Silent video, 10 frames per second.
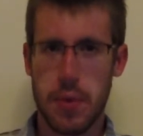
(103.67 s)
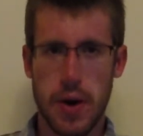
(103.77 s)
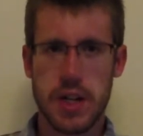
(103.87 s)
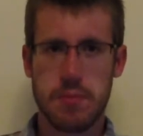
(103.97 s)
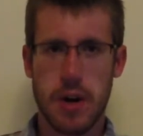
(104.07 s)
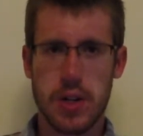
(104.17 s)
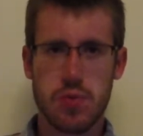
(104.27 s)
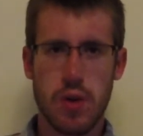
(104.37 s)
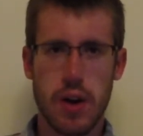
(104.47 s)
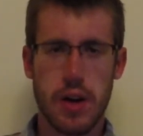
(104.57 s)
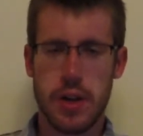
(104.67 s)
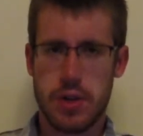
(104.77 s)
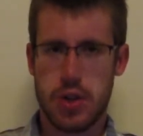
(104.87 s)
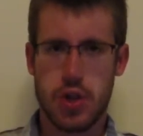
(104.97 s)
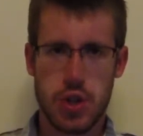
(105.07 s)
your Xbox One?
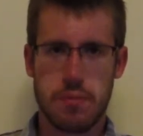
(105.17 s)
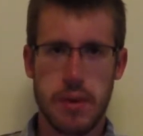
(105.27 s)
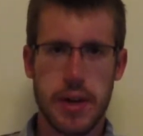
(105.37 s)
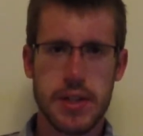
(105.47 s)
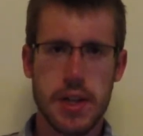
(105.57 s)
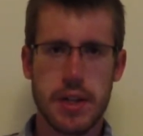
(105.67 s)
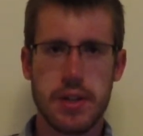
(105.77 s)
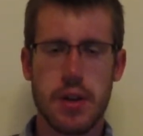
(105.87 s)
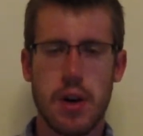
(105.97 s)
It just makes sense.